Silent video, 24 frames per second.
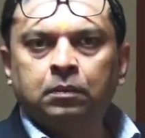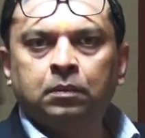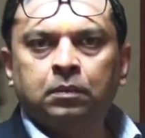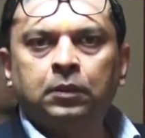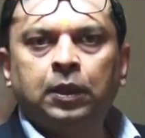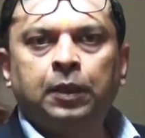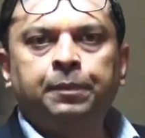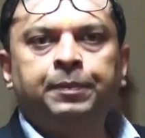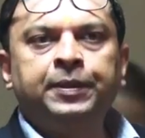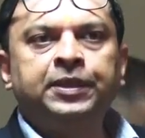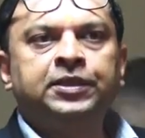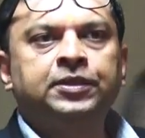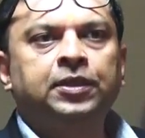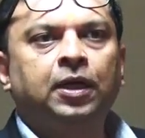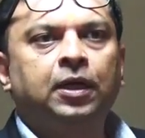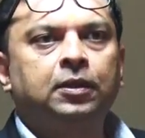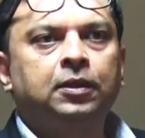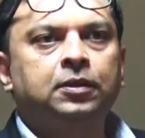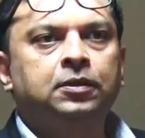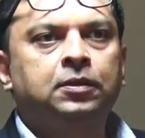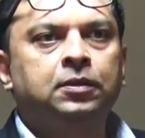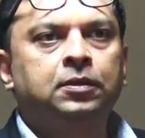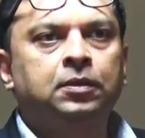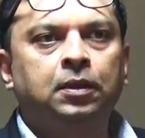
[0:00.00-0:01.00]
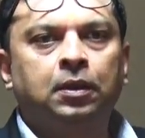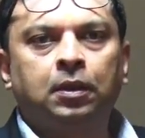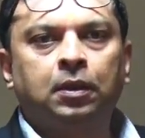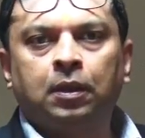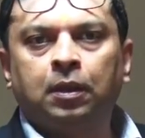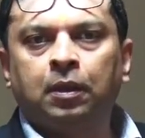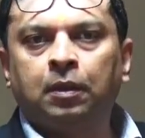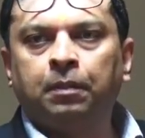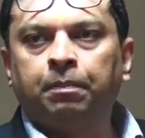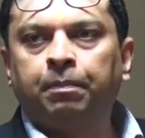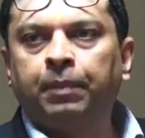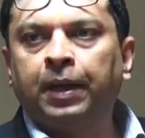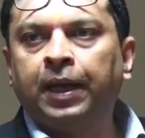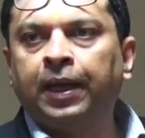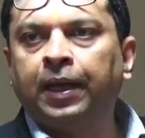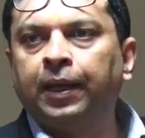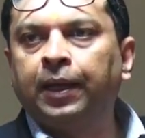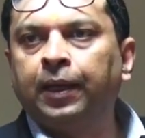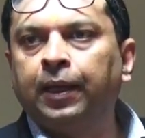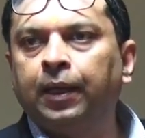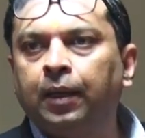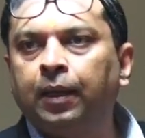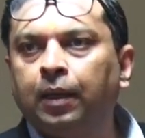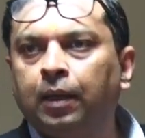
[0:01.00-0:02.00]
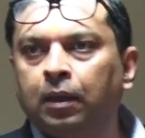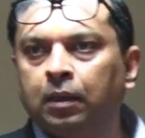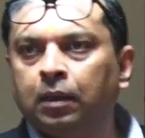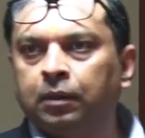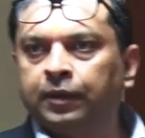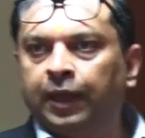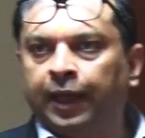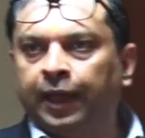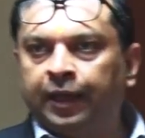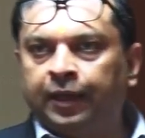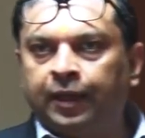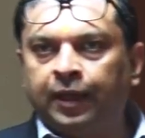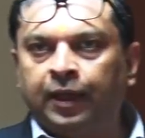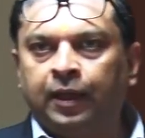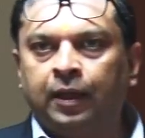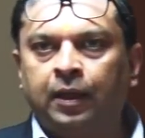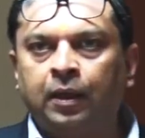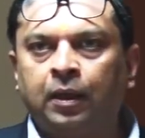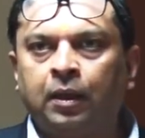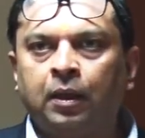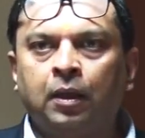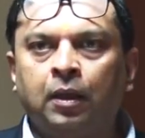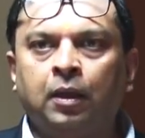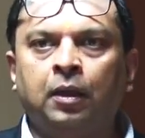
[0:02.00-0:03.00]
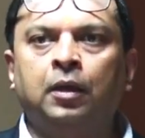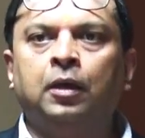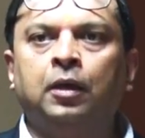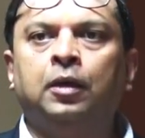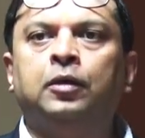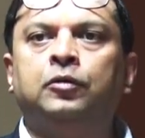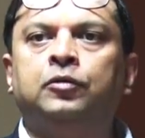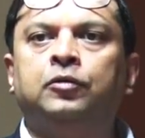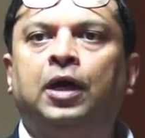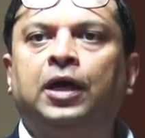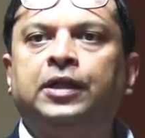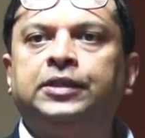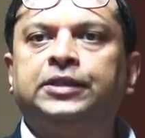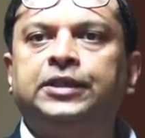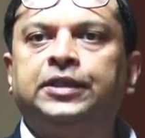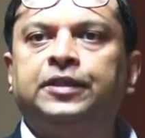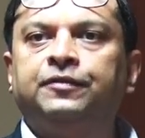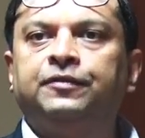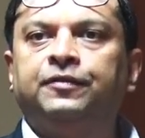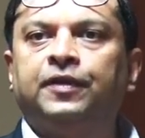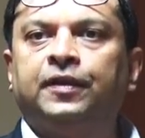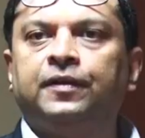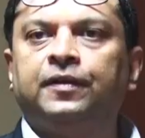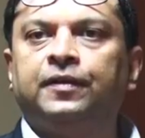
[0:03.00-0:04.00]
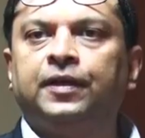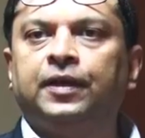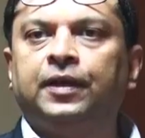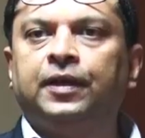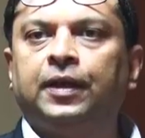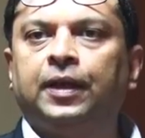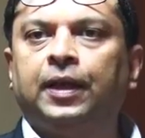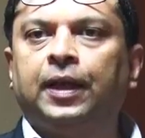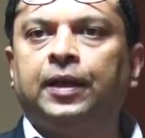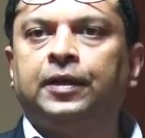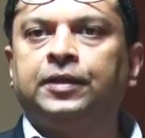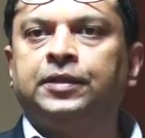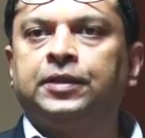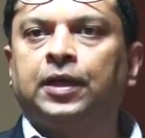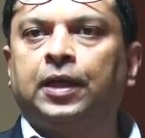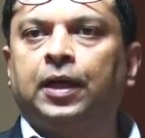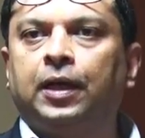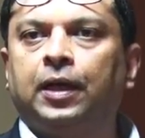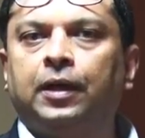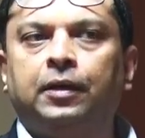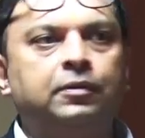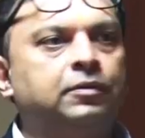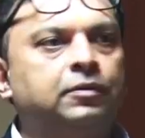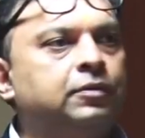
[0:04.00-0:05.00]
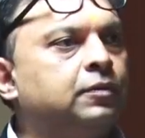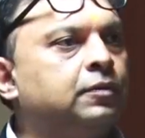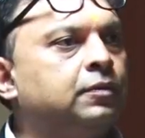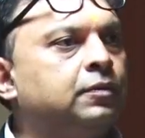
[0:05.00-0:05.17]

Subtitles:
Let me start by thanking Rajiv and the entire